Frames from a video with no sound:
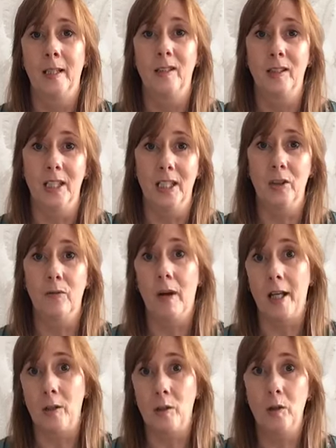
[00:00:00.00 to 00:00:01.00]
You need to write
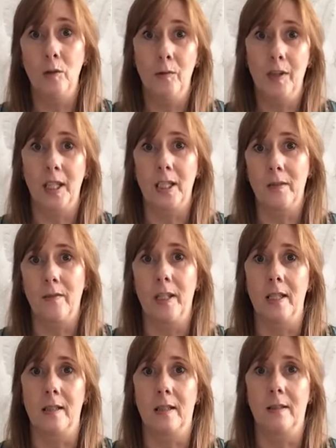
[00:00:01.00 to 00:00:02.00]
2 things for
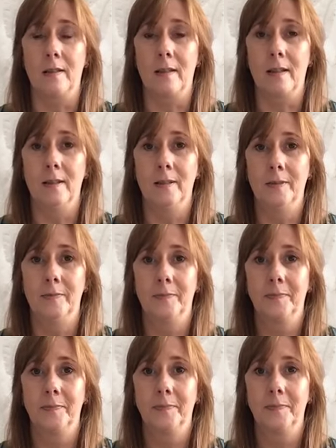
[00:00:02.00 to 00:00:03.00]
this answer.
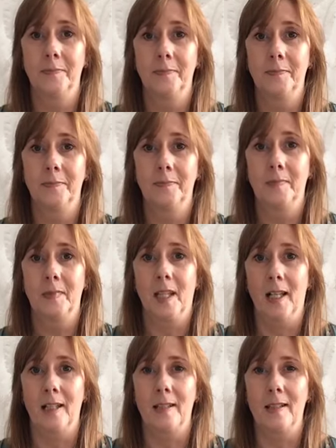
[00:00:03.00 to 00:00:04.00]

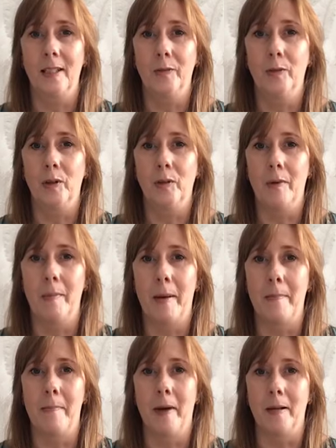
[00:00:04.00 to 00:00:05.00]
Let's see if you can
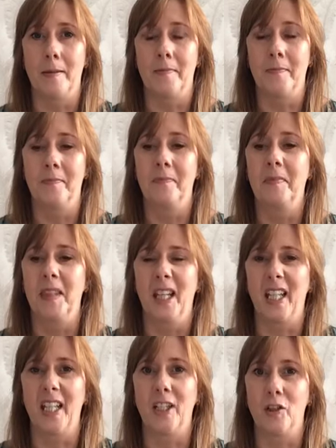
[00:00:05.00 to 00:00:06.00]
remember.
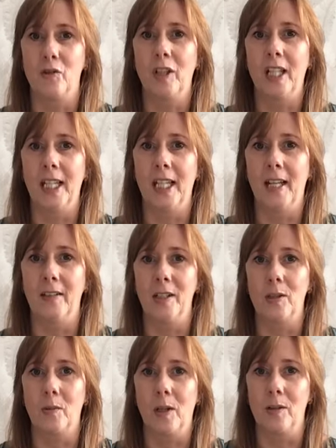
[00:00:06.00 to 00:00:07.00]
They're getting tricky now, these
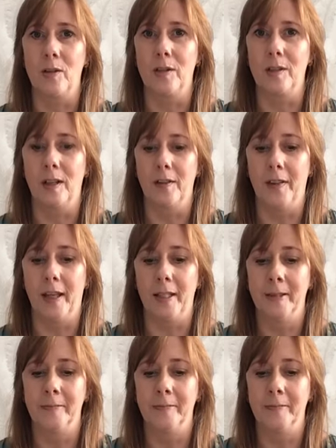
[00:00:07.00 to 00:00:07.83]
questions, aren't they?